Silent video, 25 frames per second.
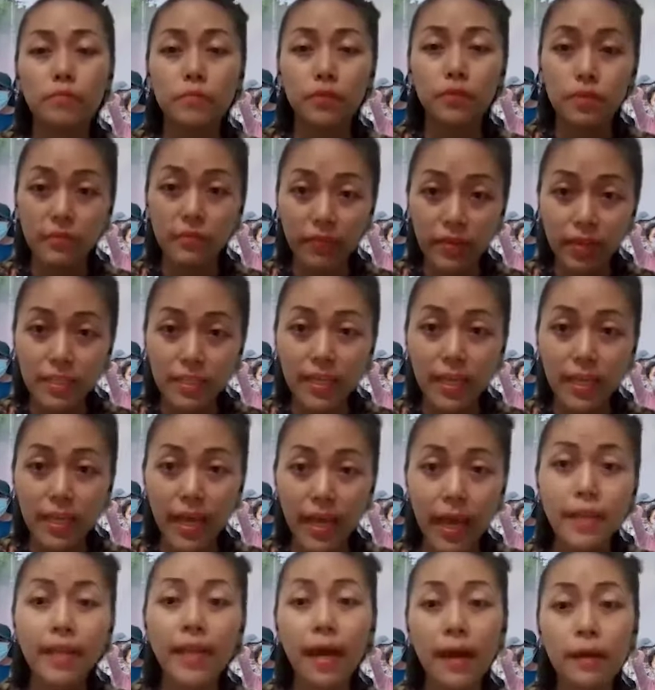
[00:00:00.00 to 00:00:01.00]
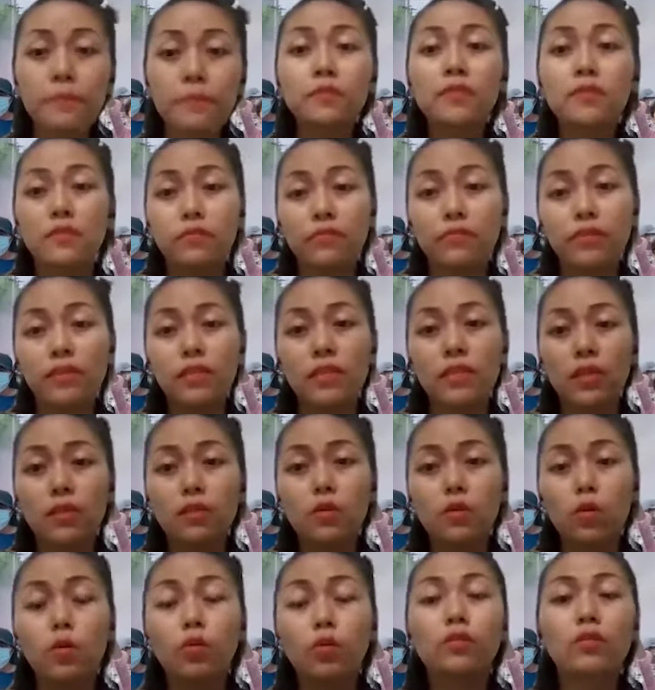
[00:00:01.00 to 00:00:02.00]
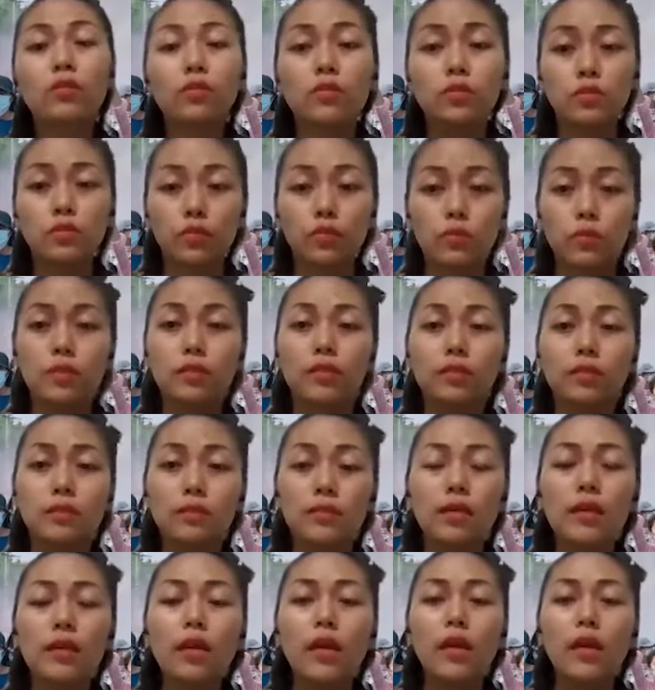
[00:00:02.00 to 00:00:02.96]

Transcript: civilian and uncivilian on the streets.